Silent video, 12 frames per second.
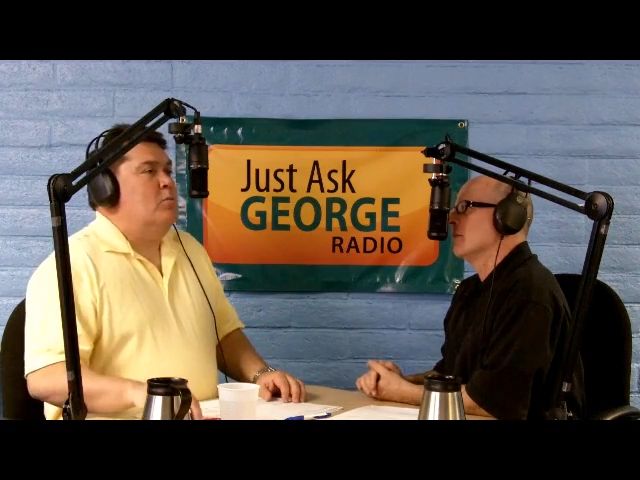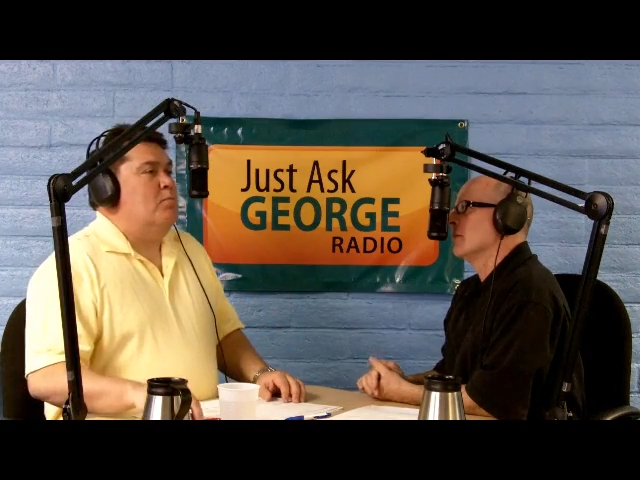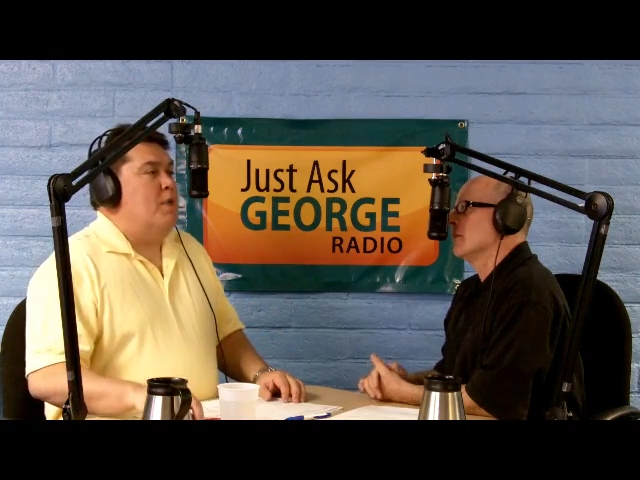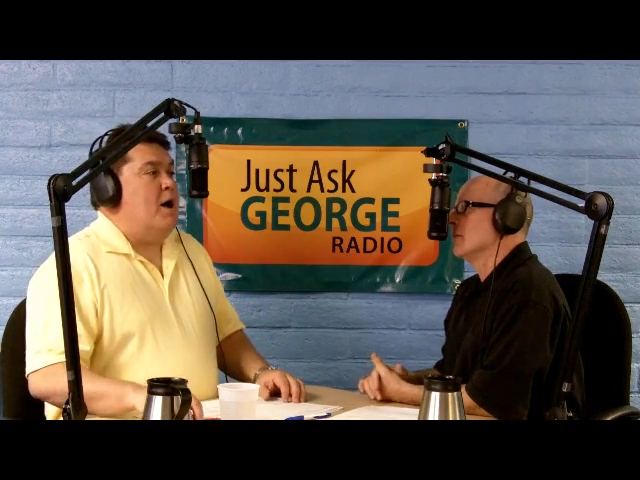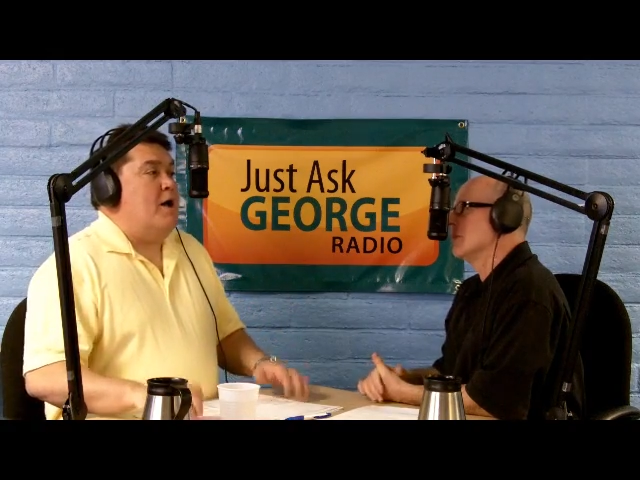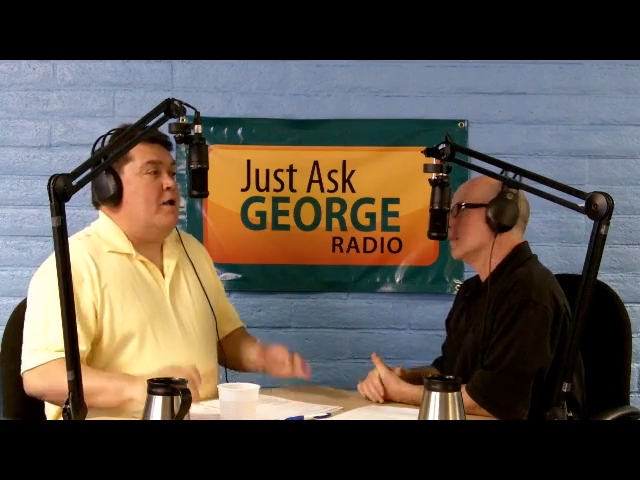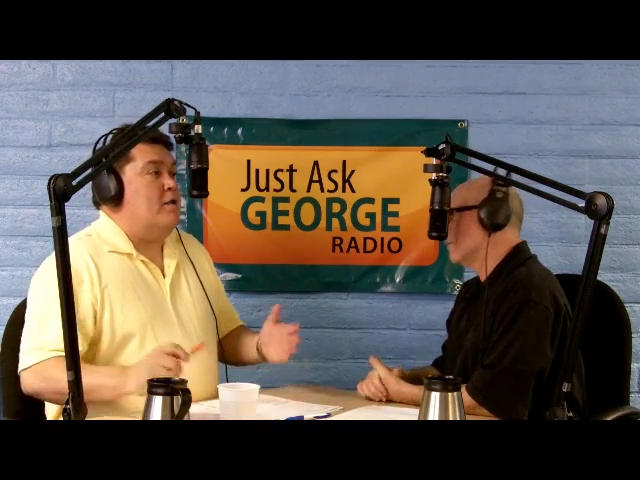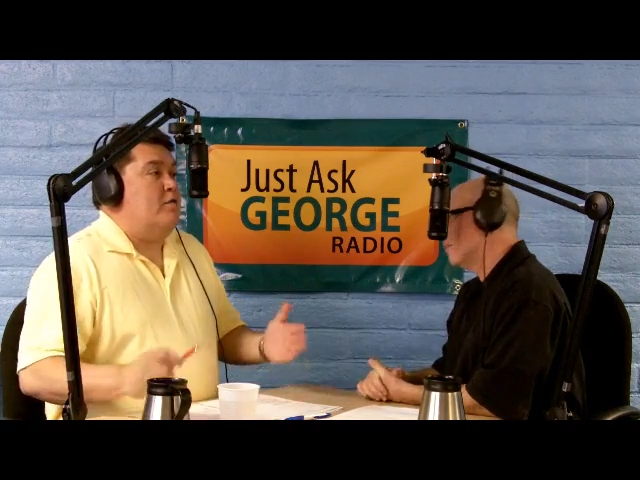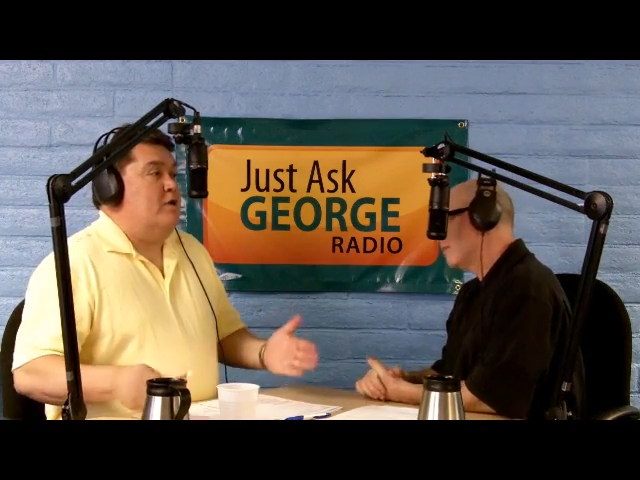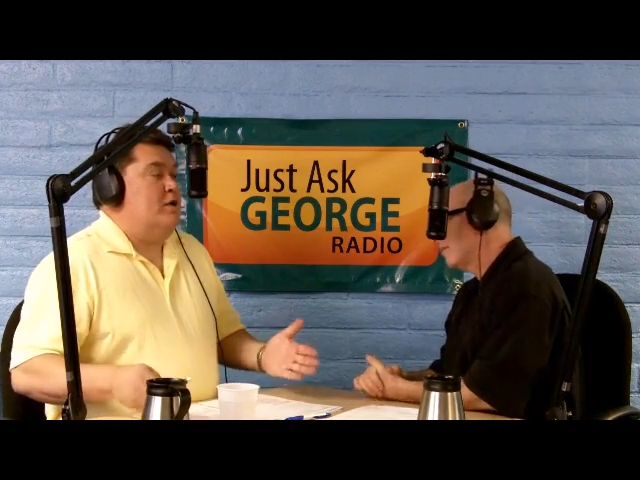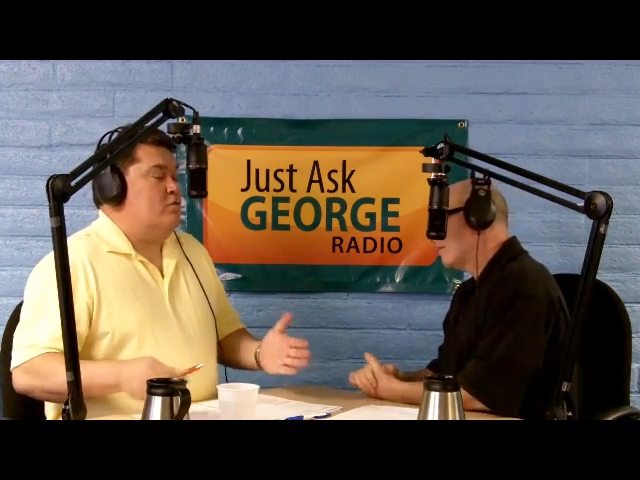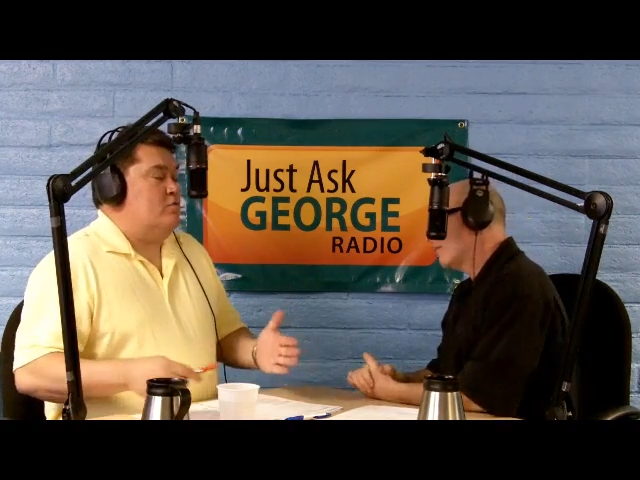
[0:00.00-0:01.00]
But
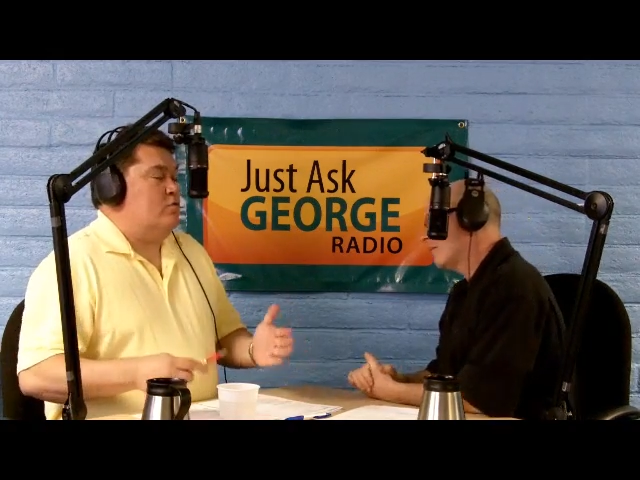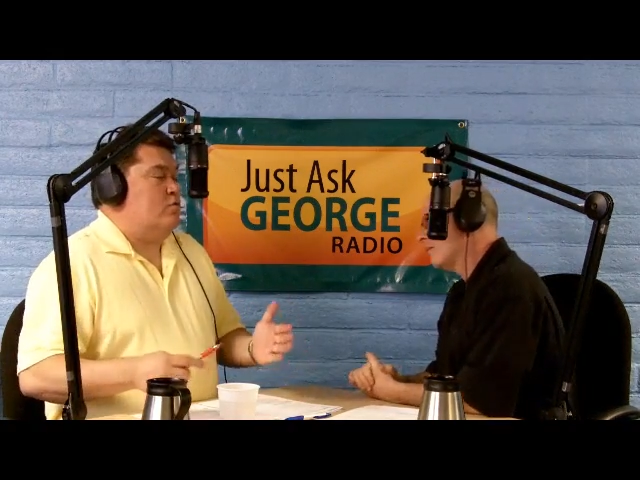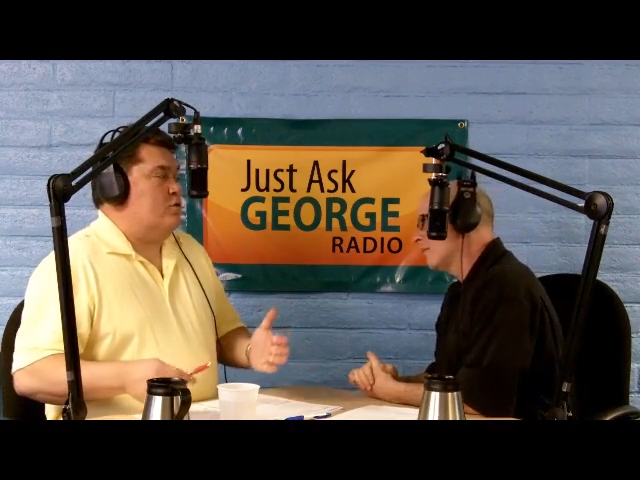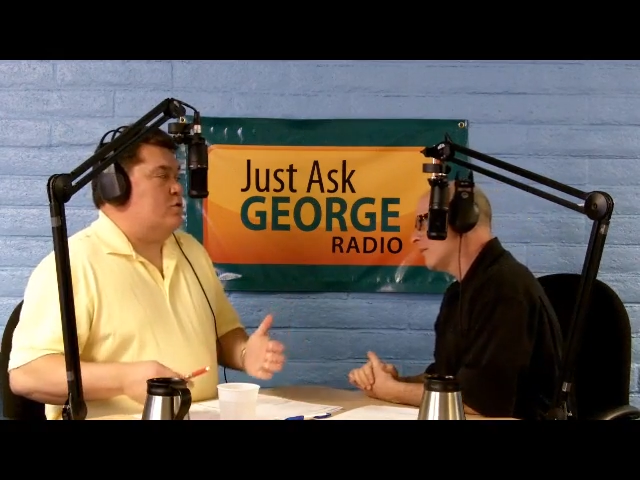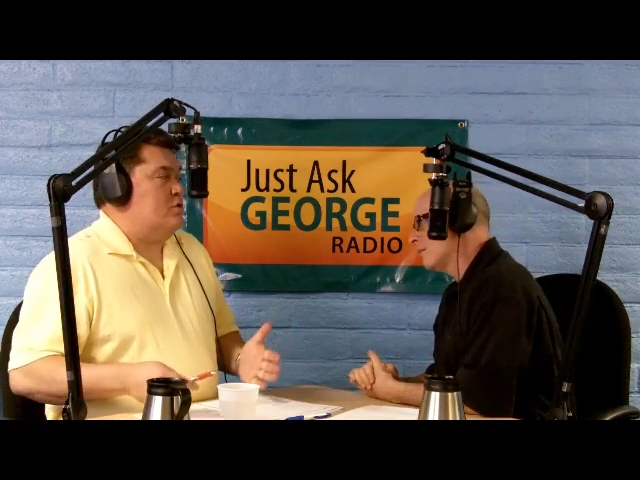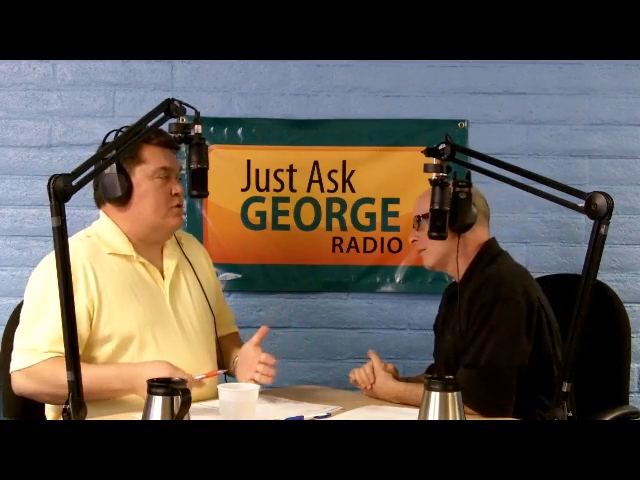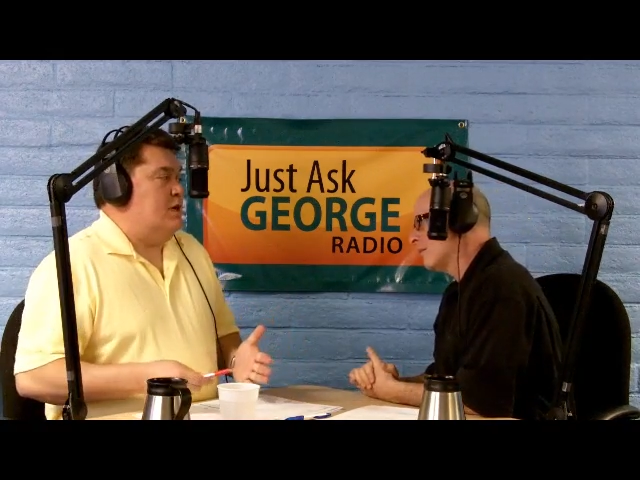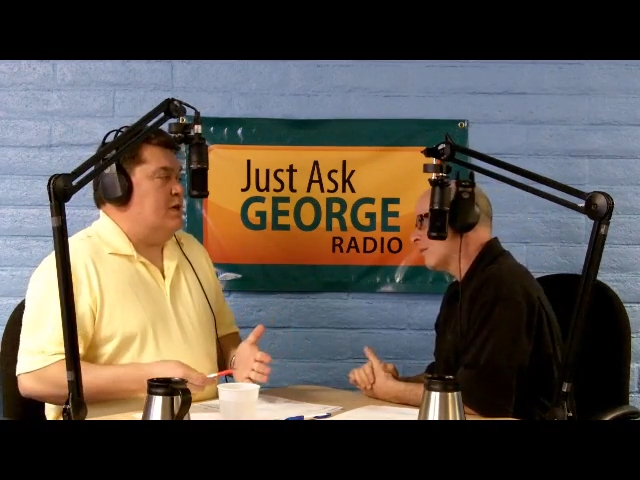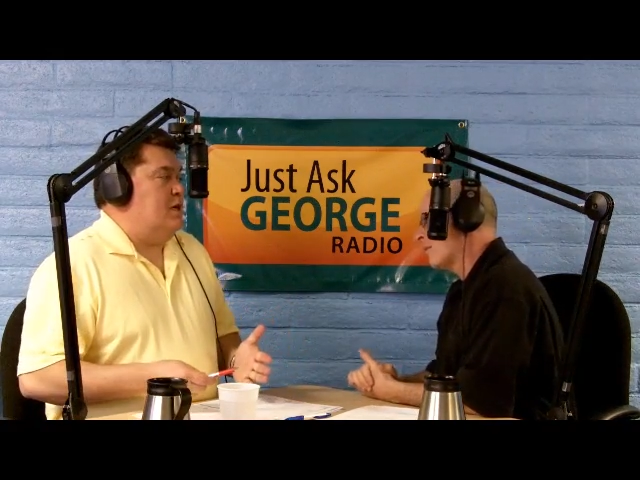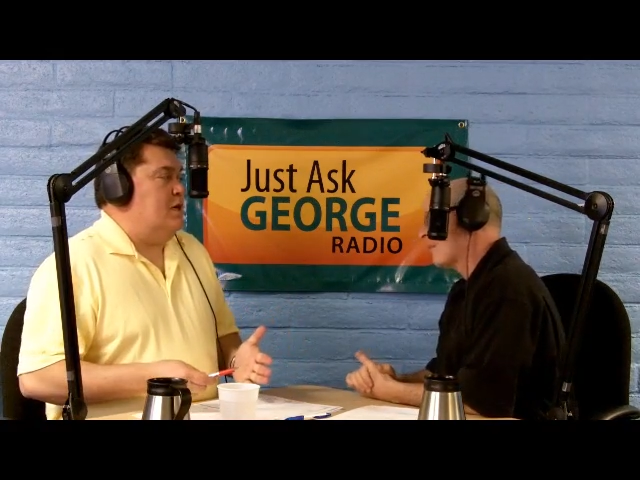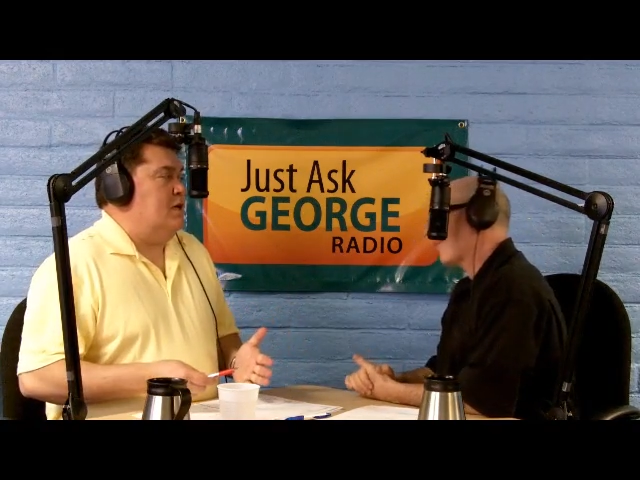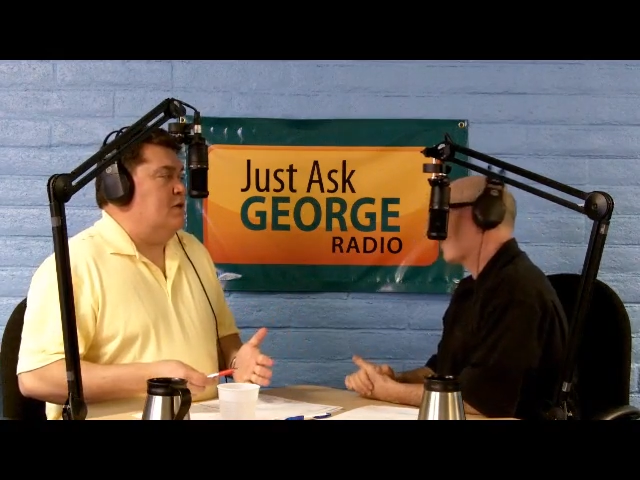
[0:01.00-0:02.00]
these are sources they
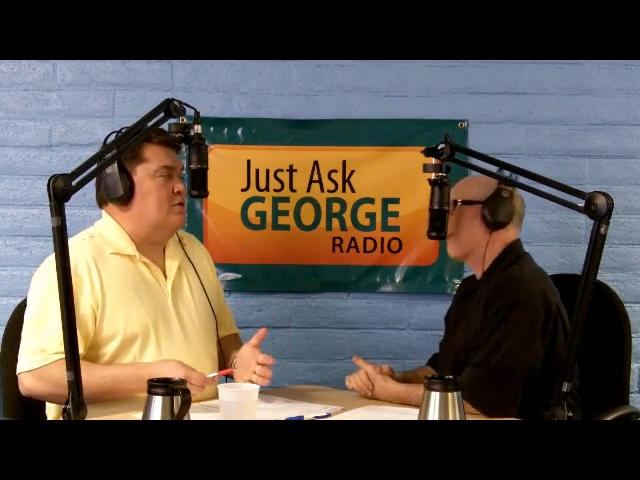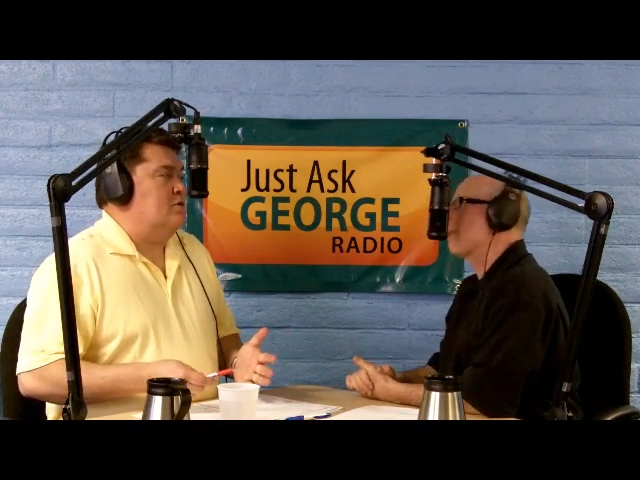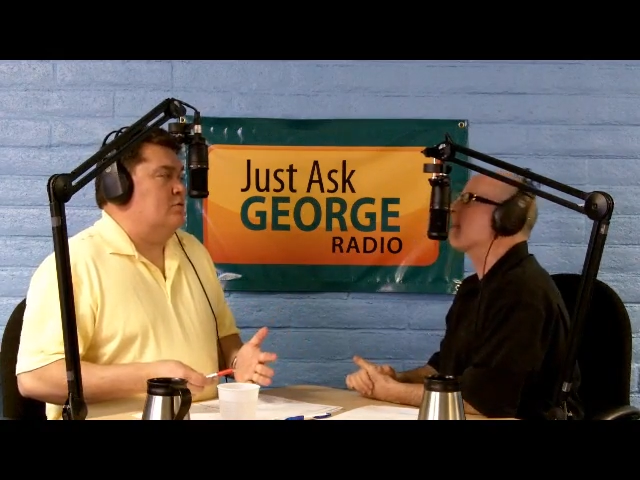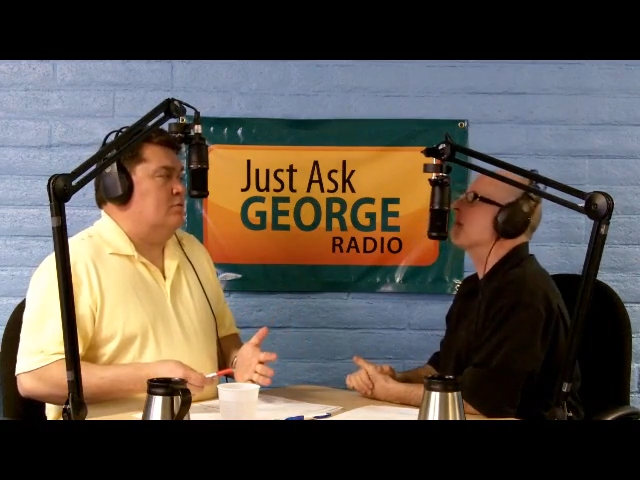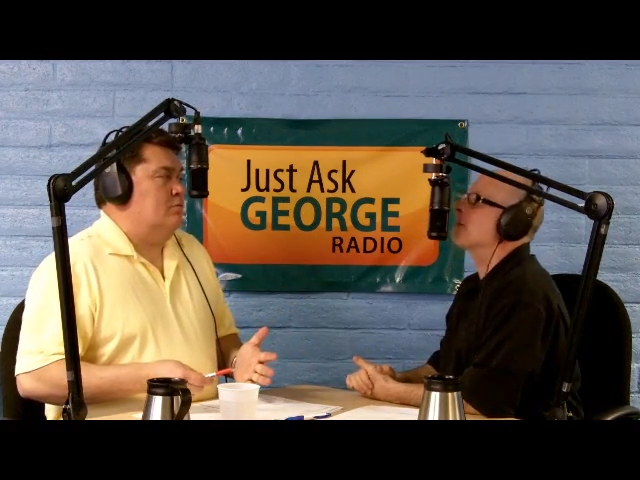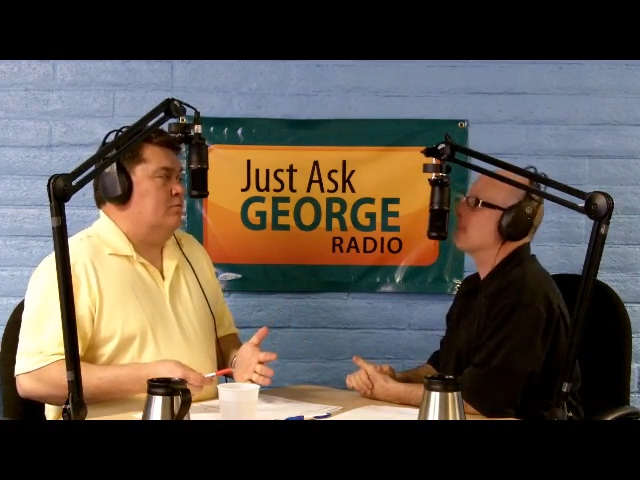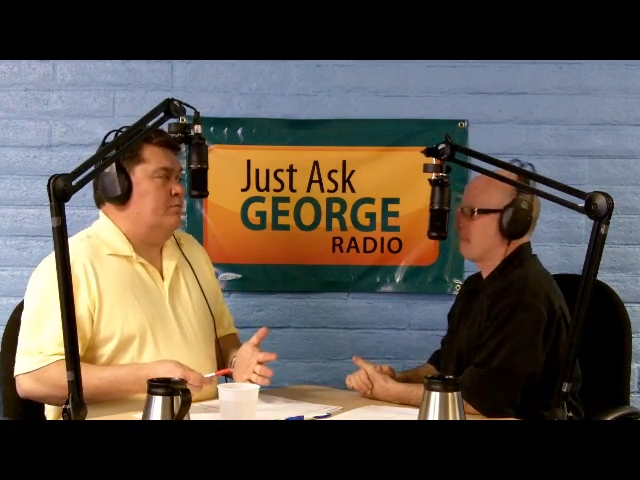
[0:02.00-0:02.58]
can't get to.